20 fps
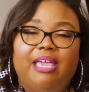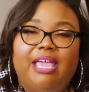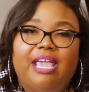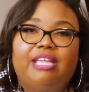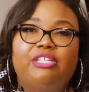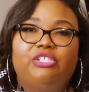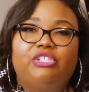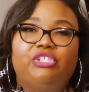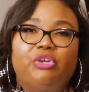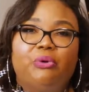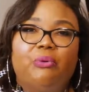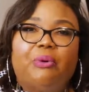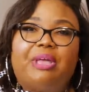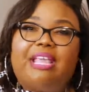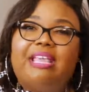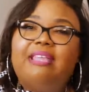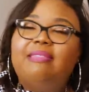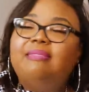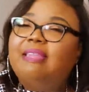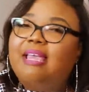And so
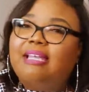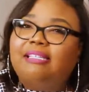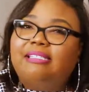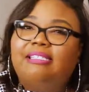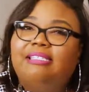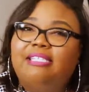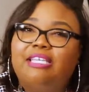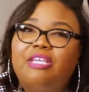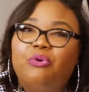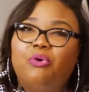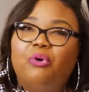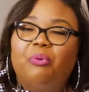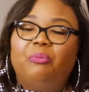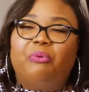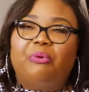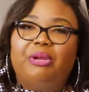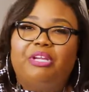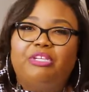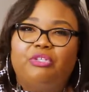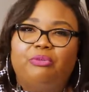in that C
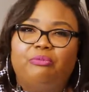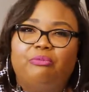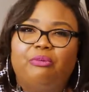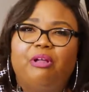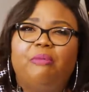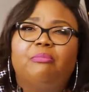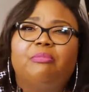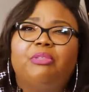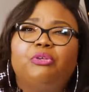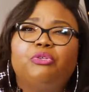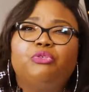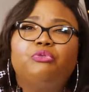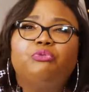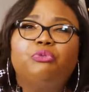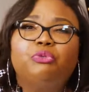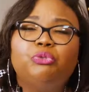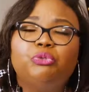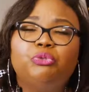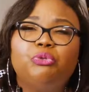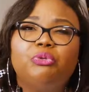corporation realm, there's
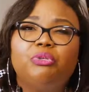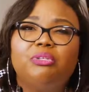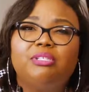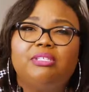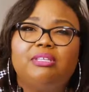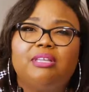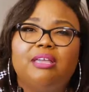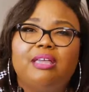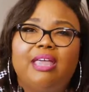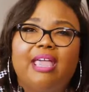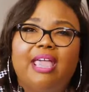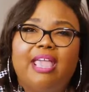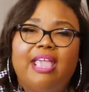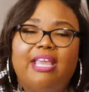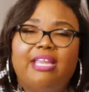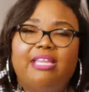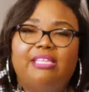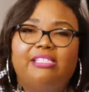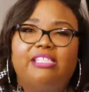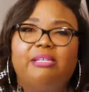rules.
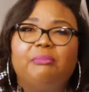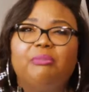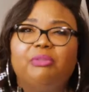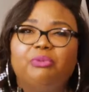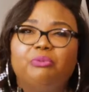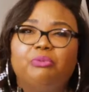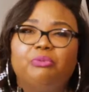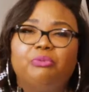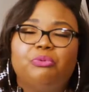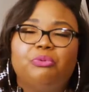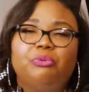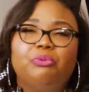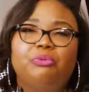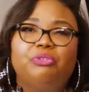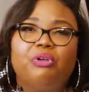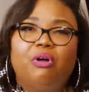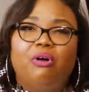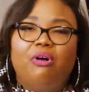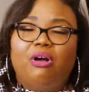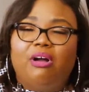And some of the rules
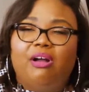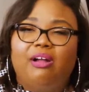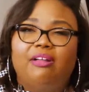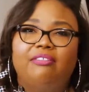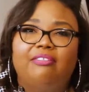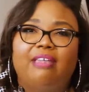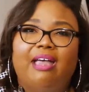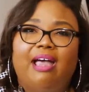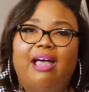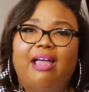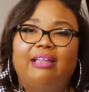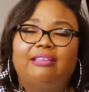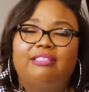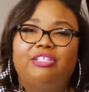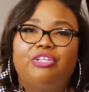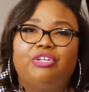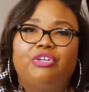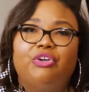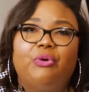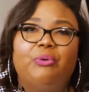are
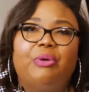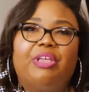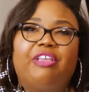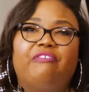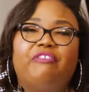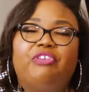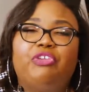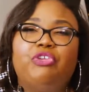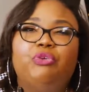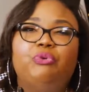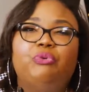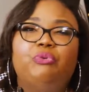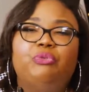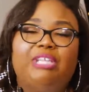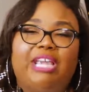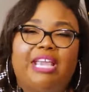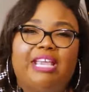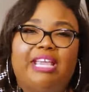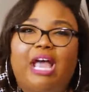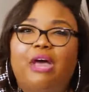that, if you
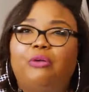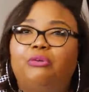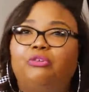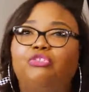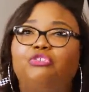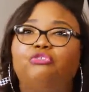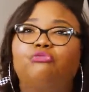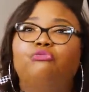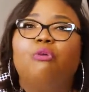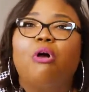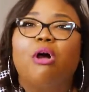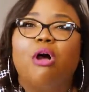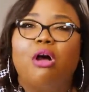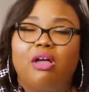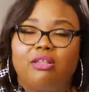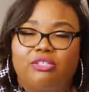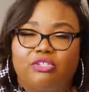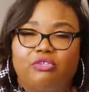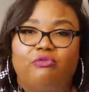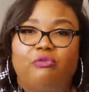take out a
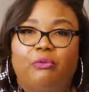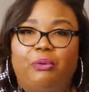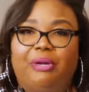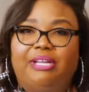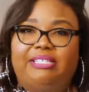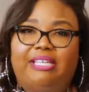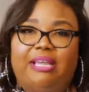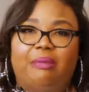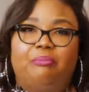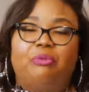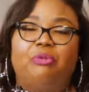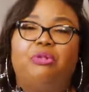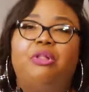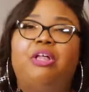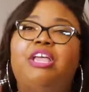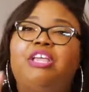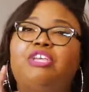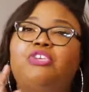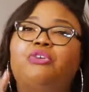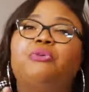draw, so for example,
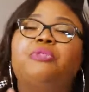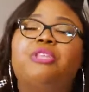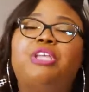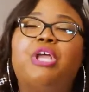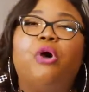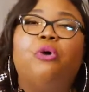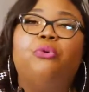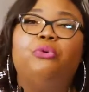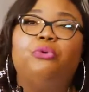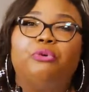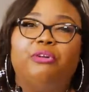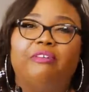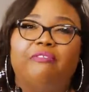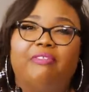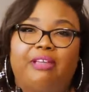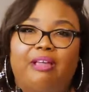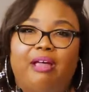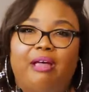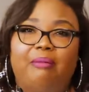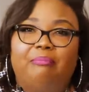you're the owner of
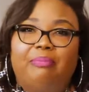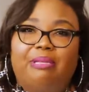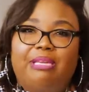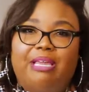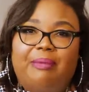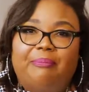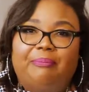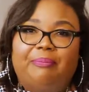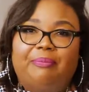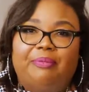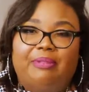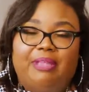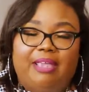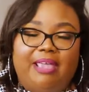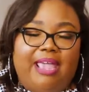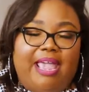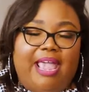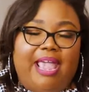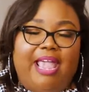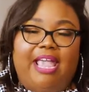the company
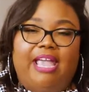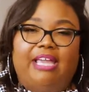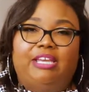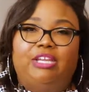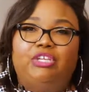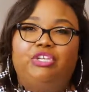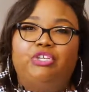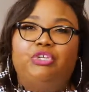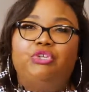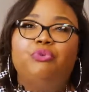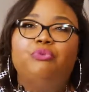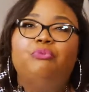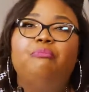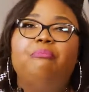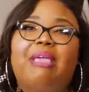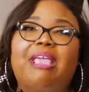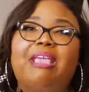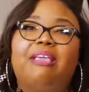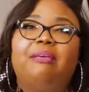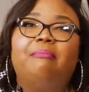and you
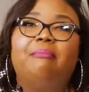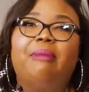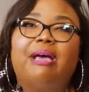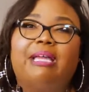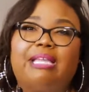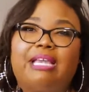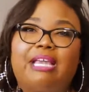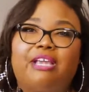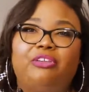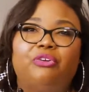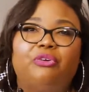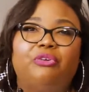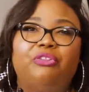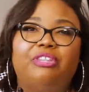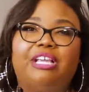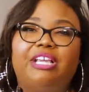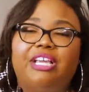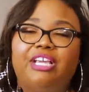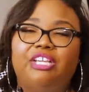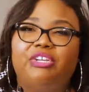make money and you're
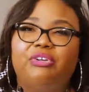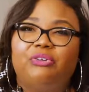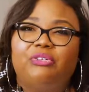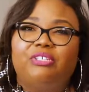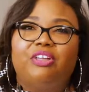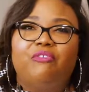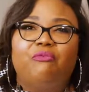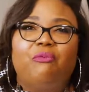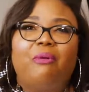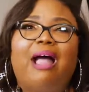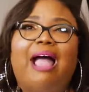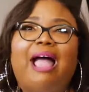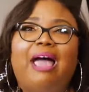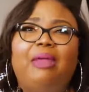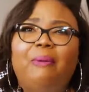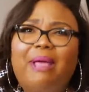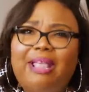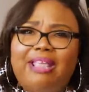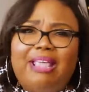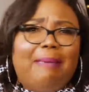thinking to yourself, well, how
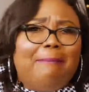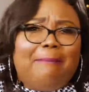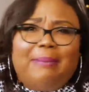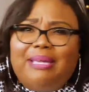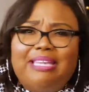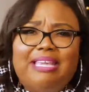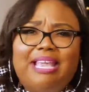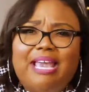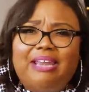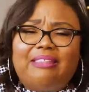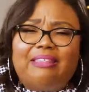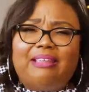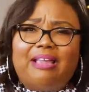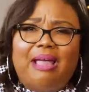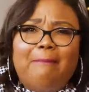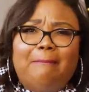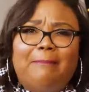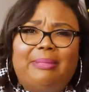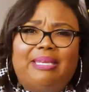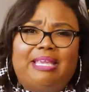do I get money out of the
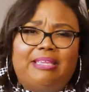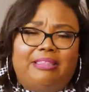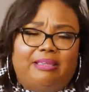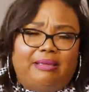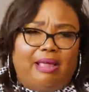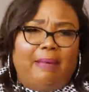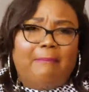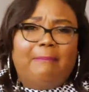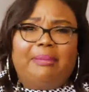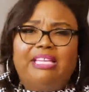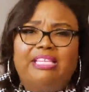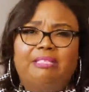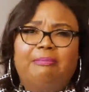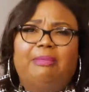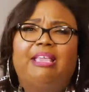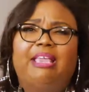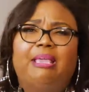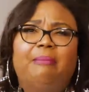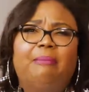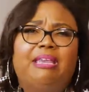company? The company's
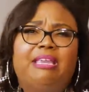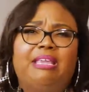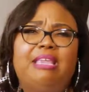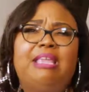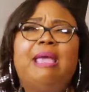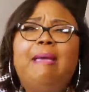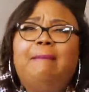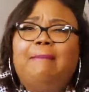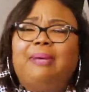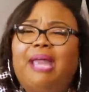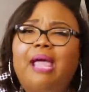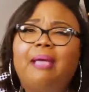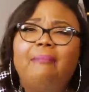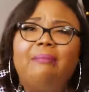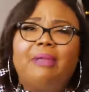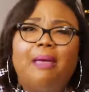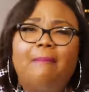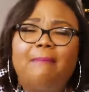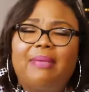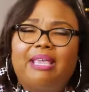making money, but I'm
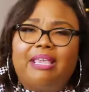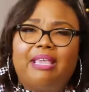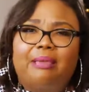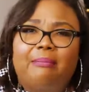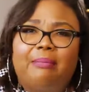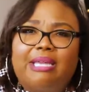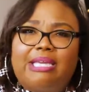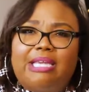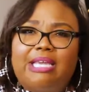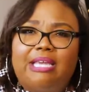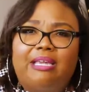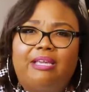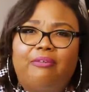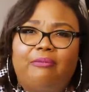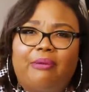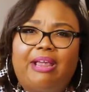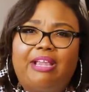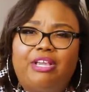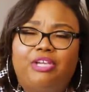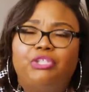not making money,
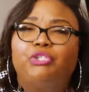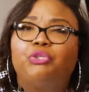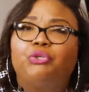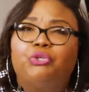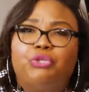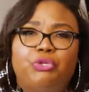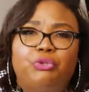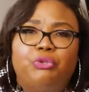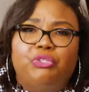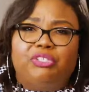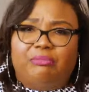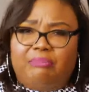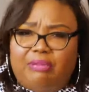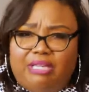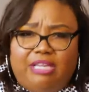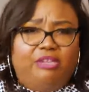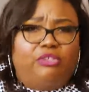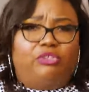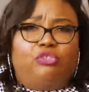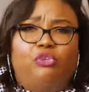right? Because you're used to
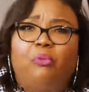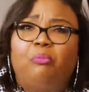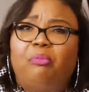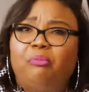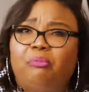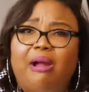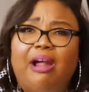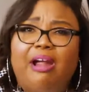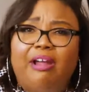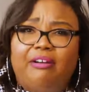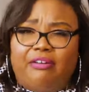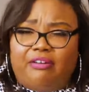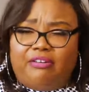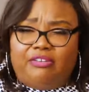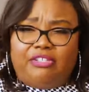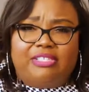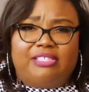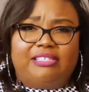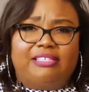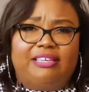being a sole proprietor
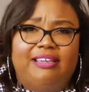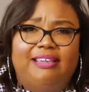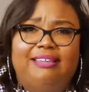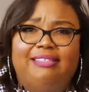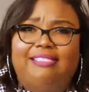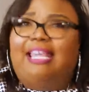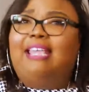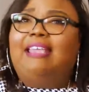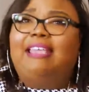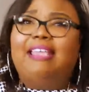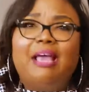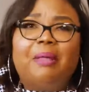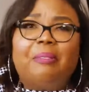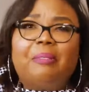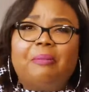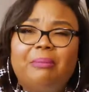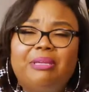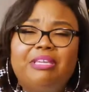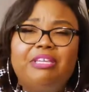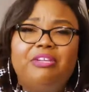and just taking out
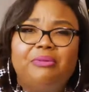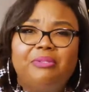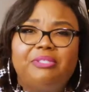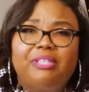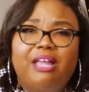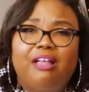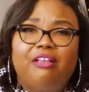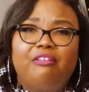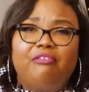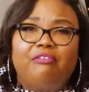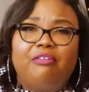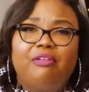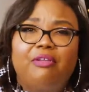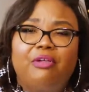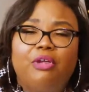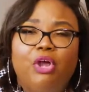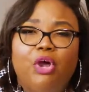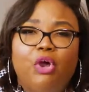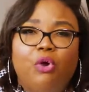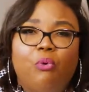the money yourself.
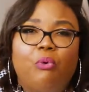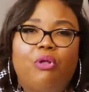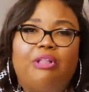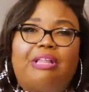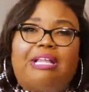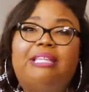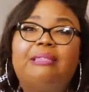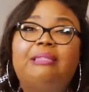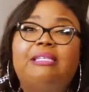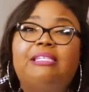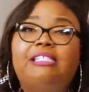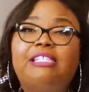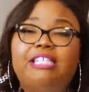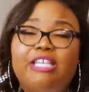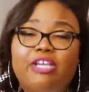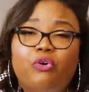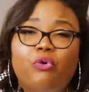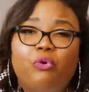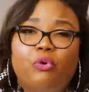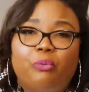Well, in the
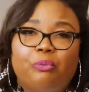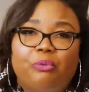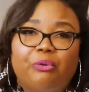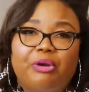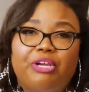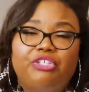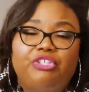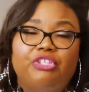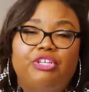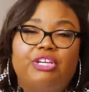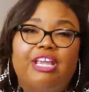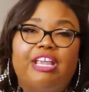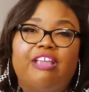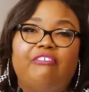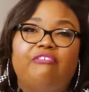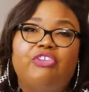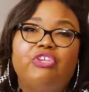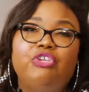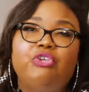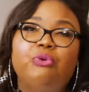C corporation,
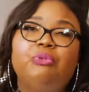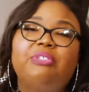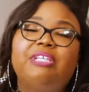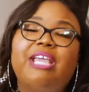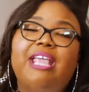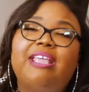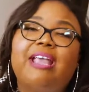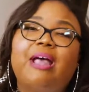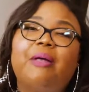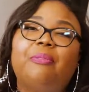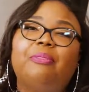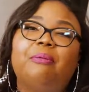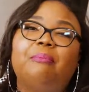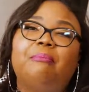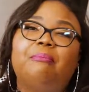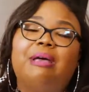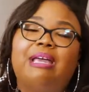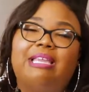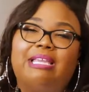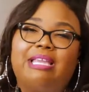if you take out the
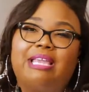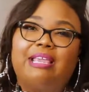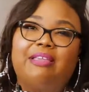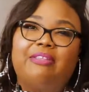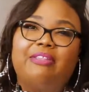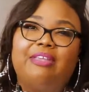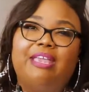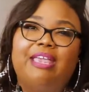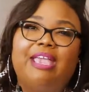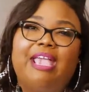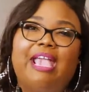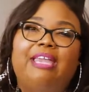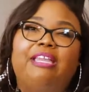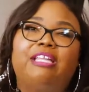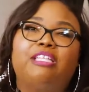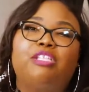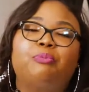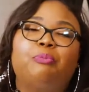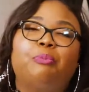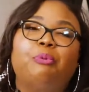money and
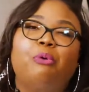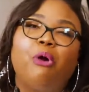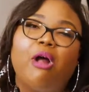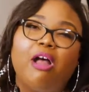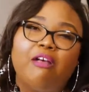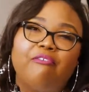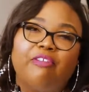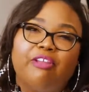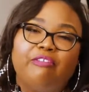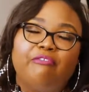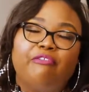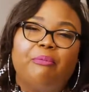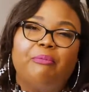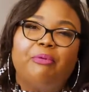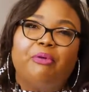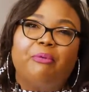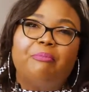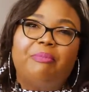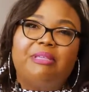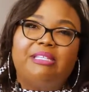it's profit from
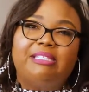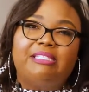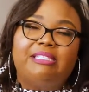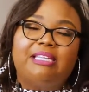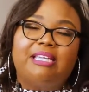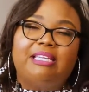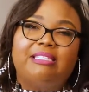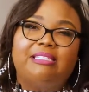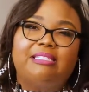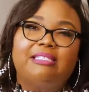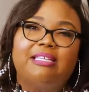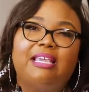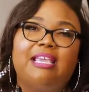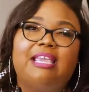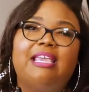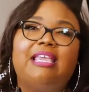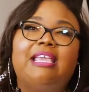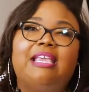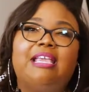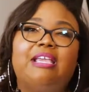your business,
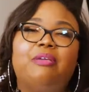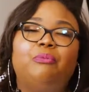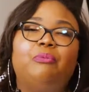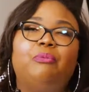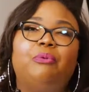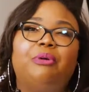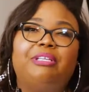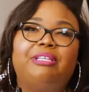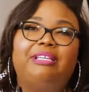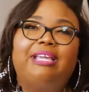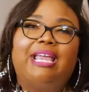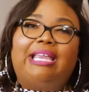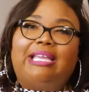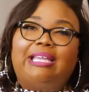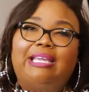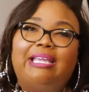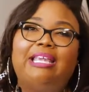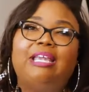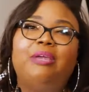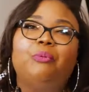it would get
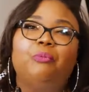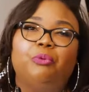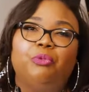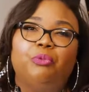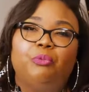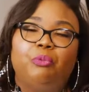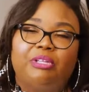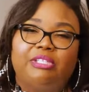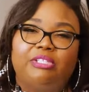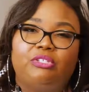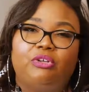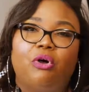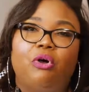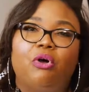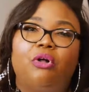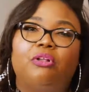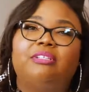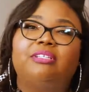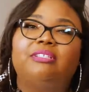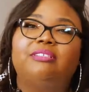hit with what's
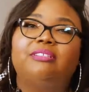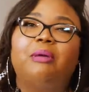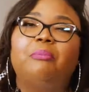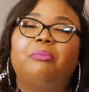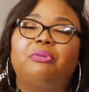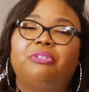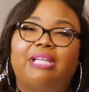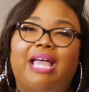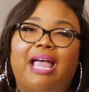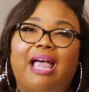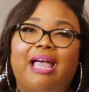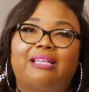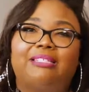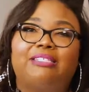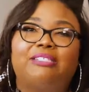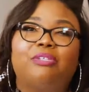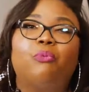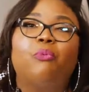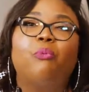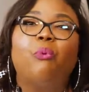called double
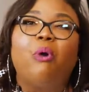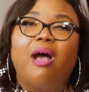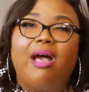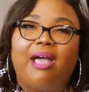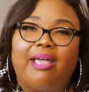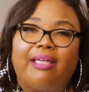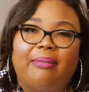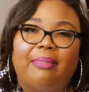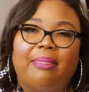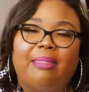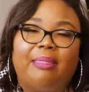taxed. Why?